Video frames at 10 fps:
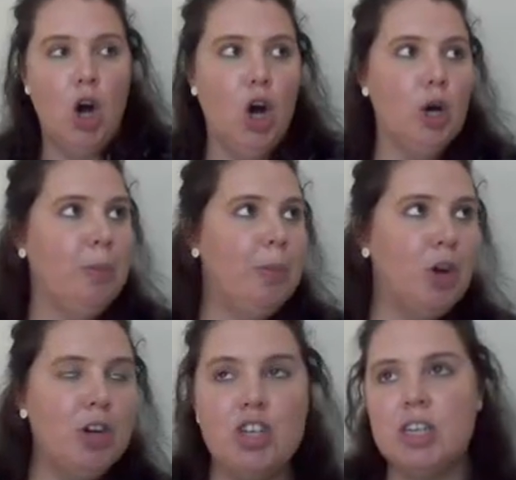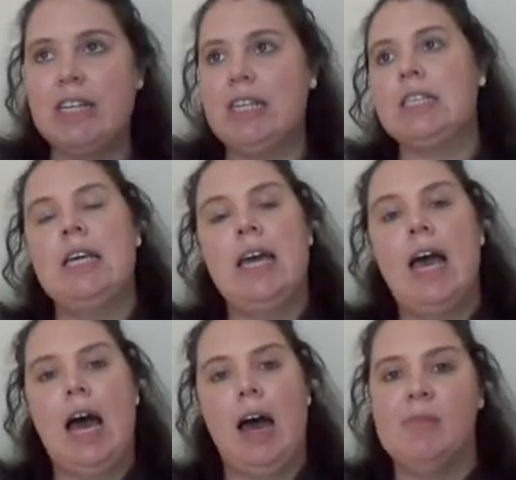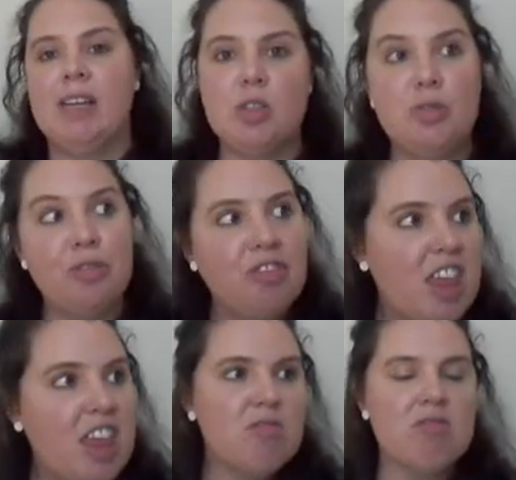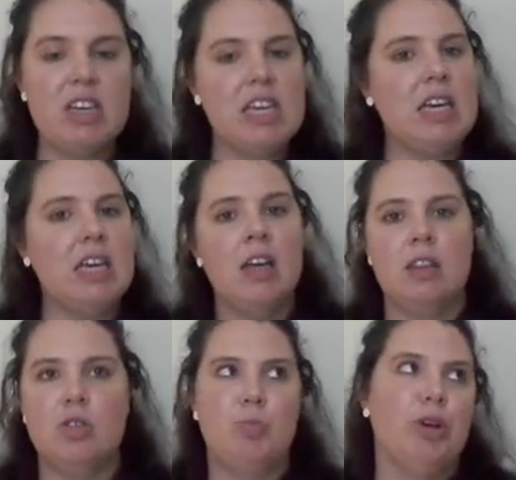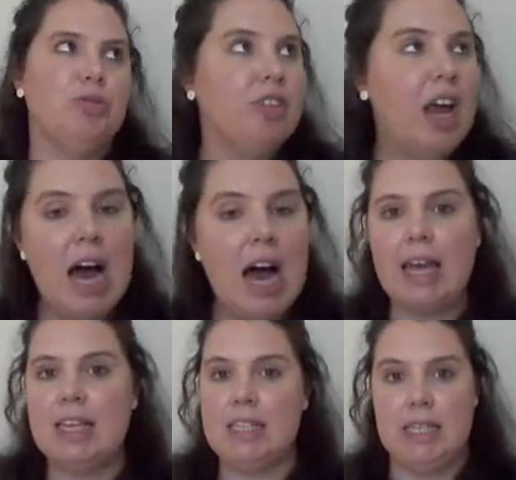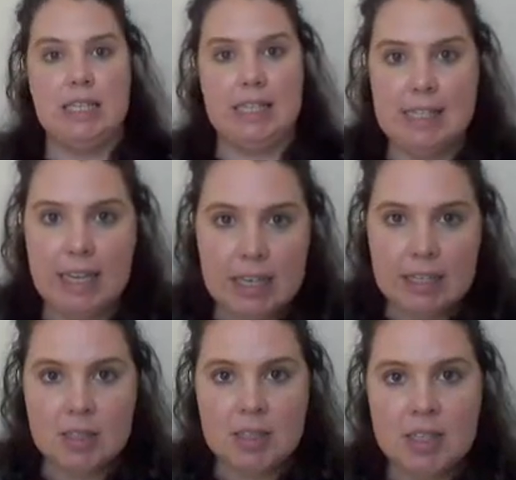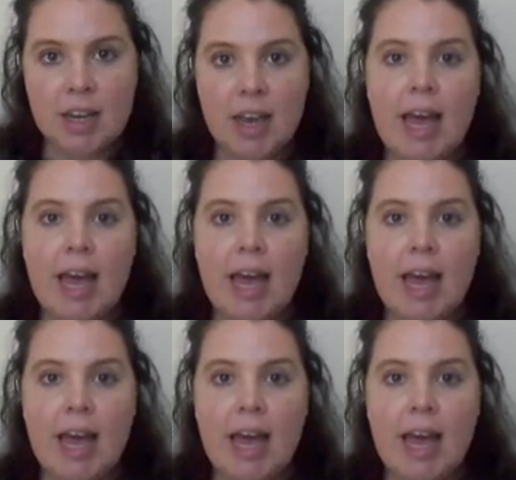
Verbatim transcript: Hope perches, um, it's feathery, this bird flies, it sings.